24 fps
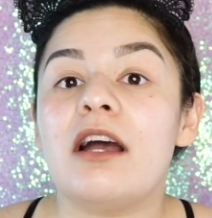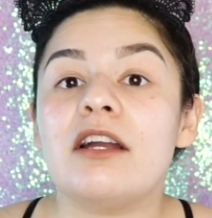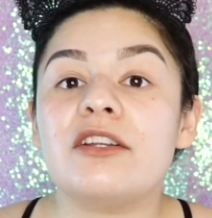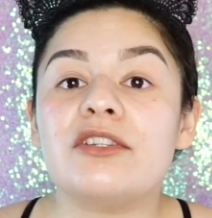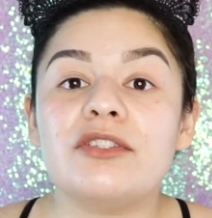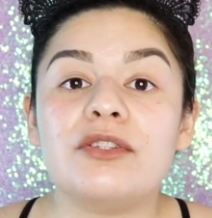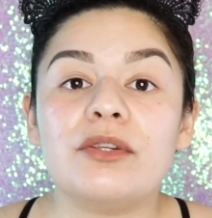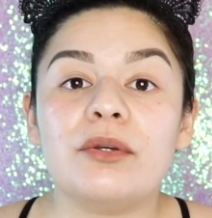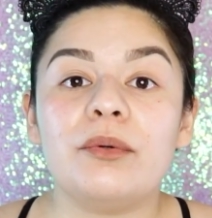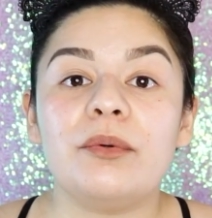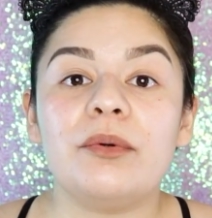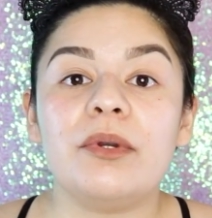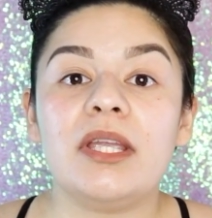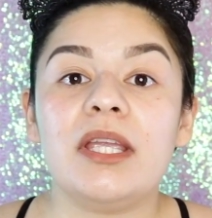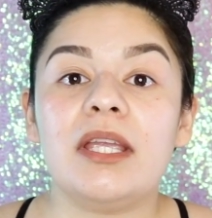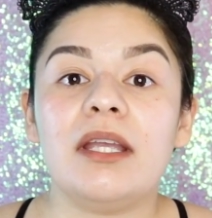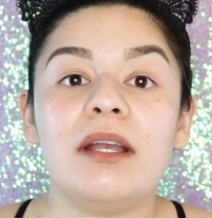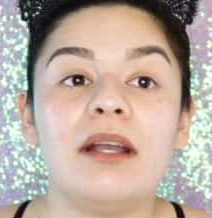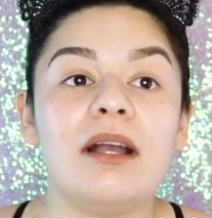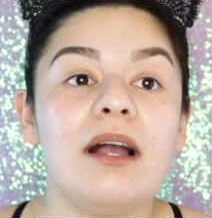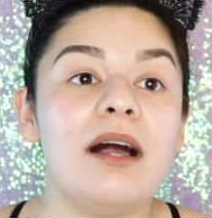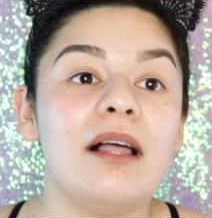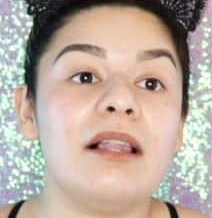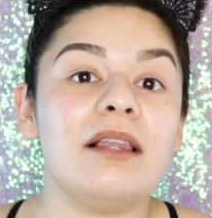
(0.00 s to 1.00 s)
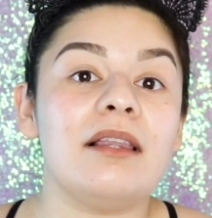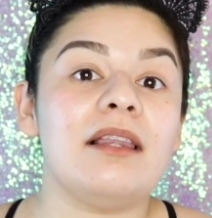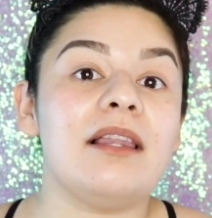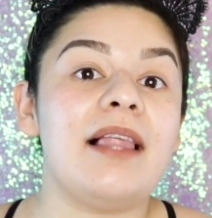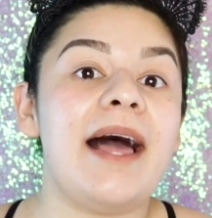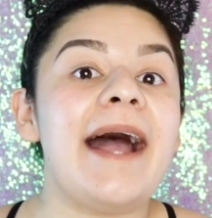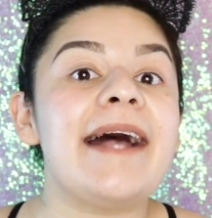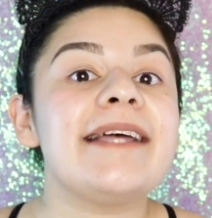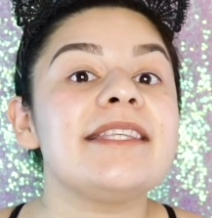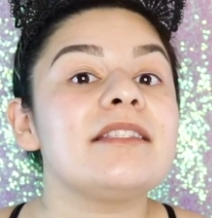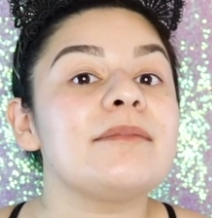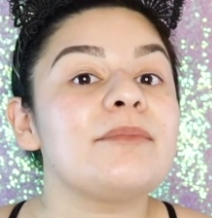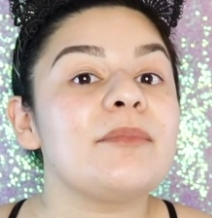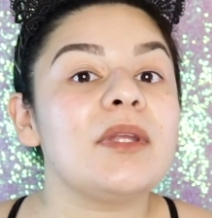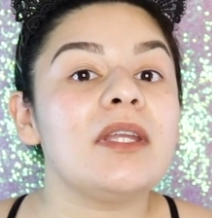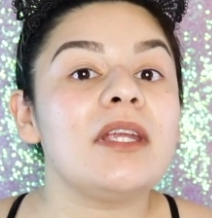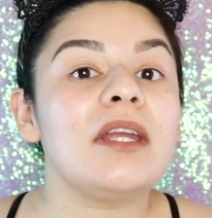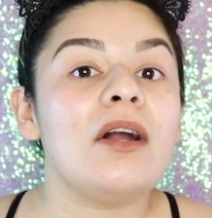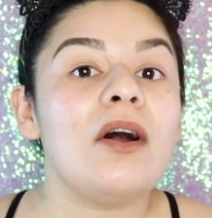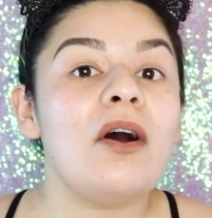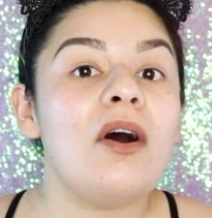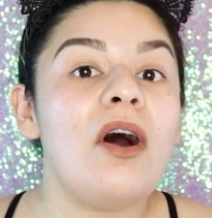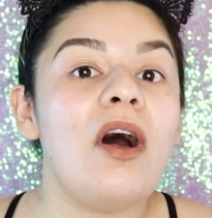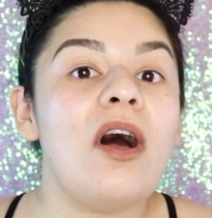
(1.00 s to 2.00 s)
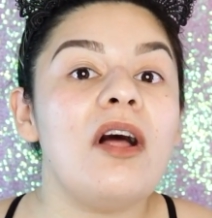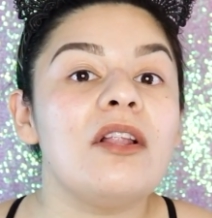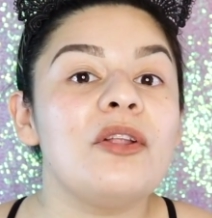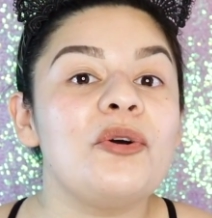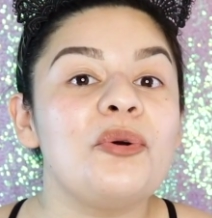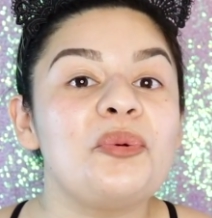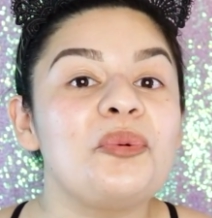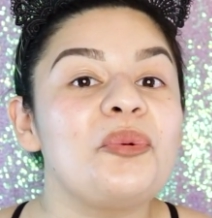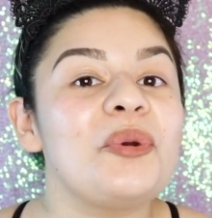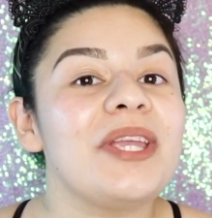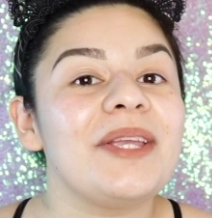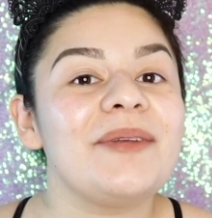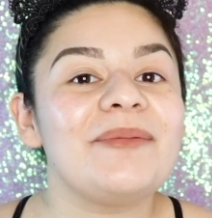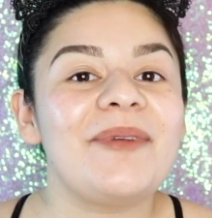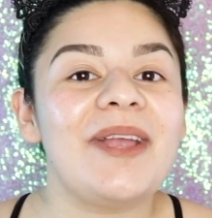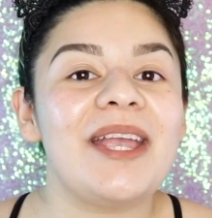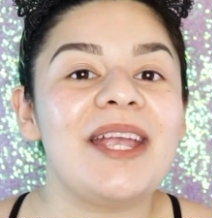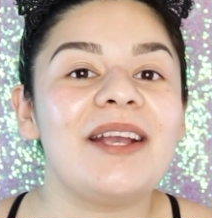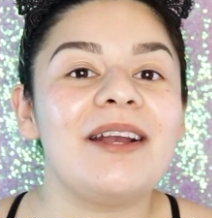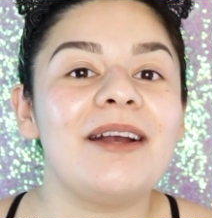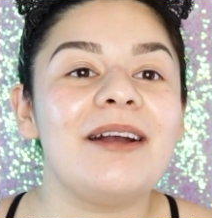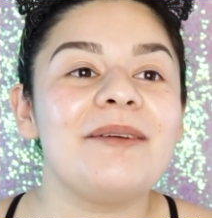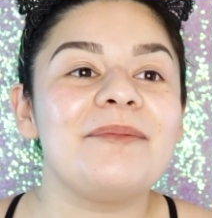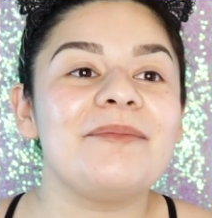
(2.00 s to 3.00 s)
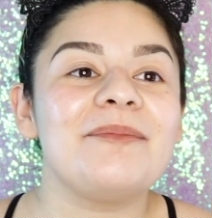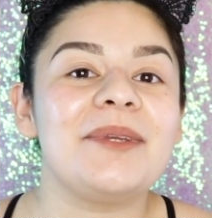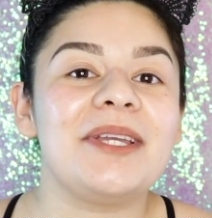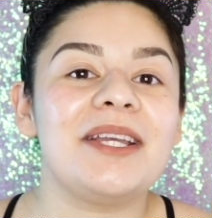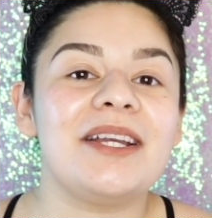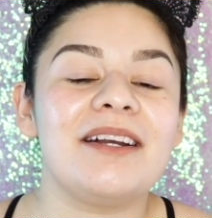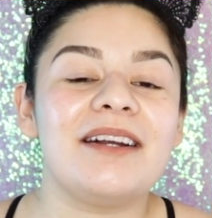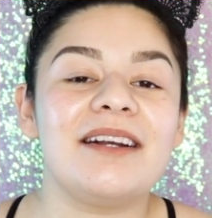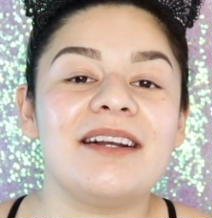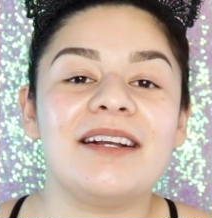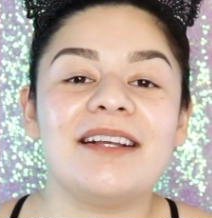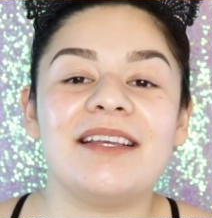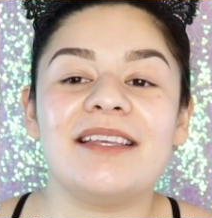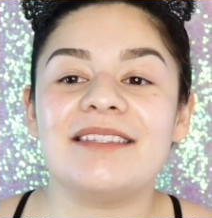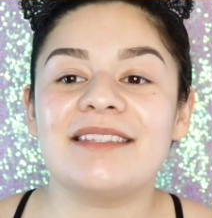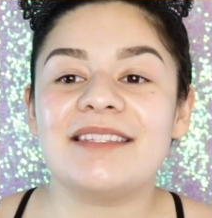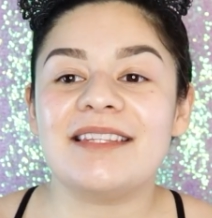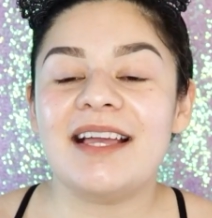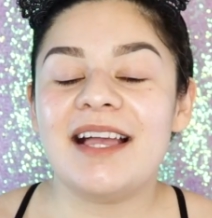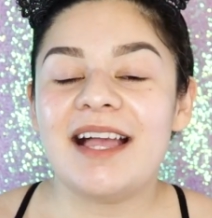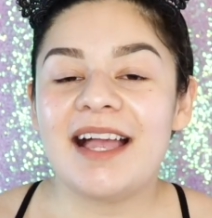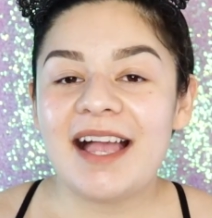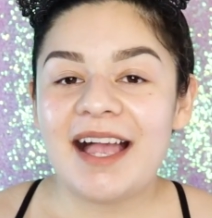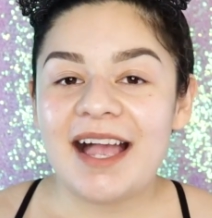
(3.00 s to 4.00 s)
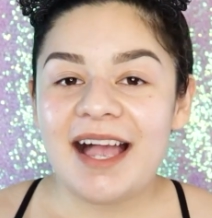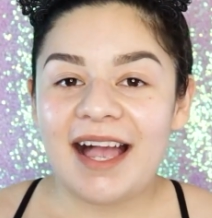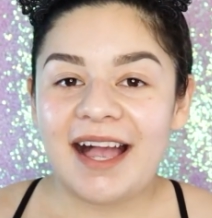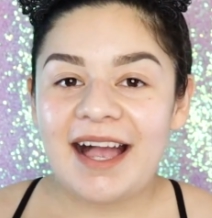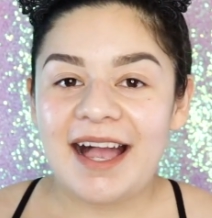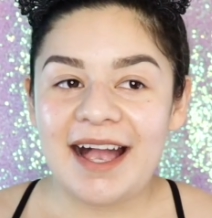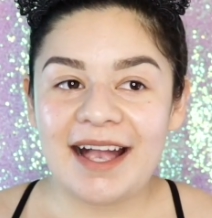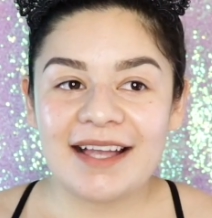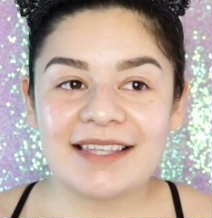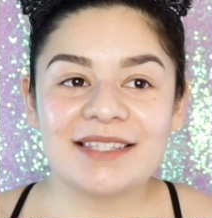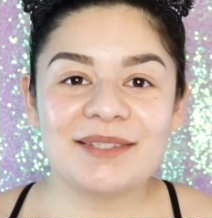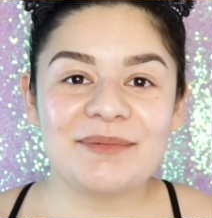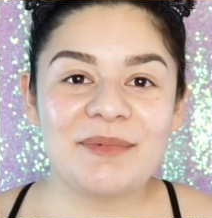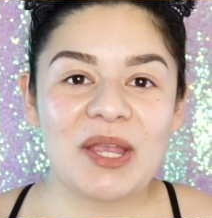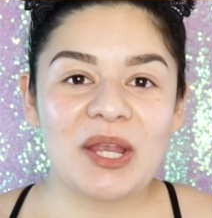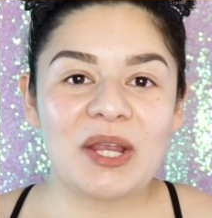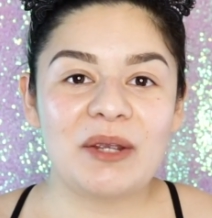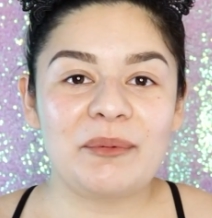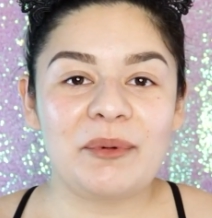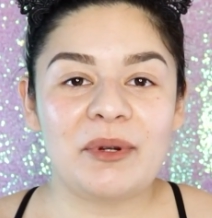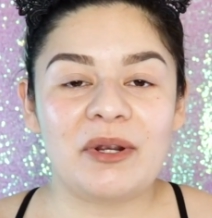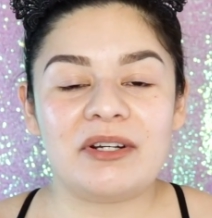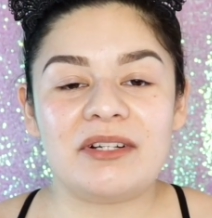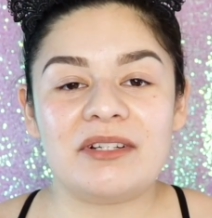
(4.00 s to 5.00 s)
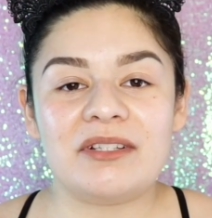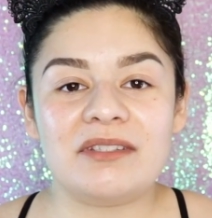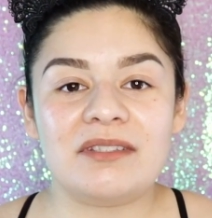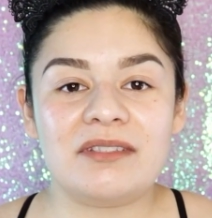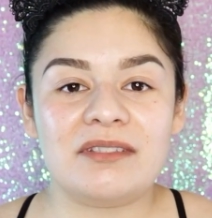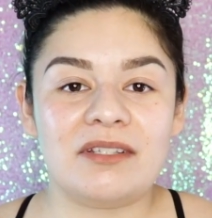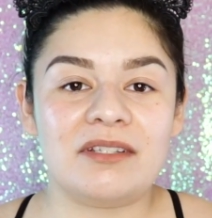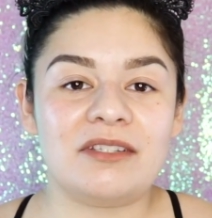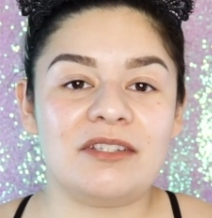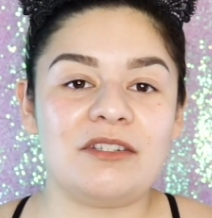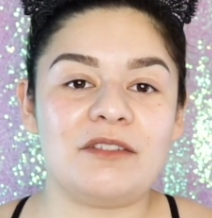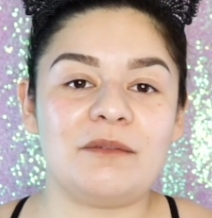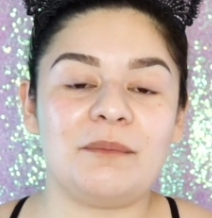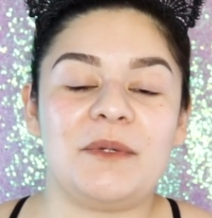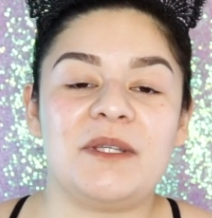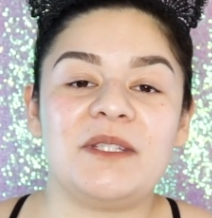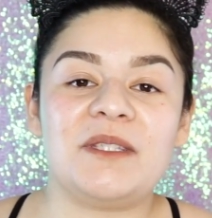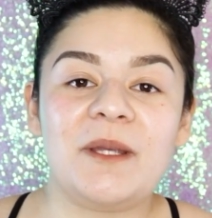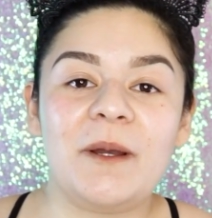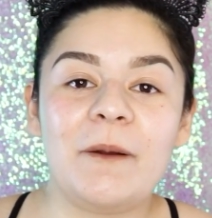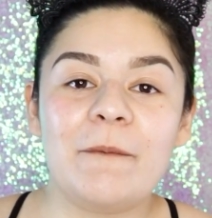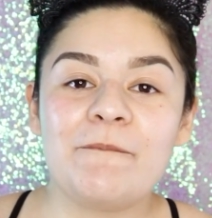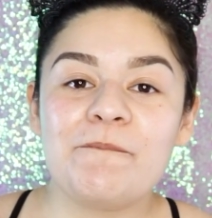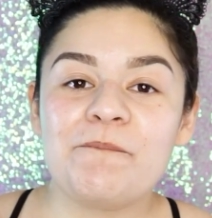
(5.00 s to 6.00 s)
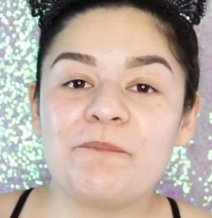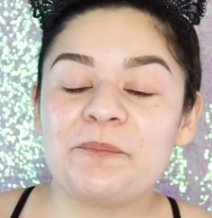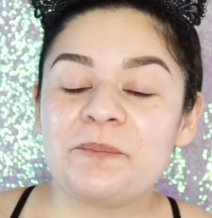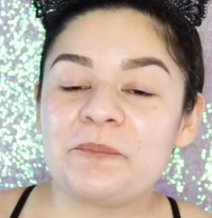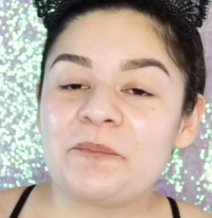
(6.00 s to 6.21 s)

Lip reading: doing last minute Halloween makeup, because as a makeup artist such as myself,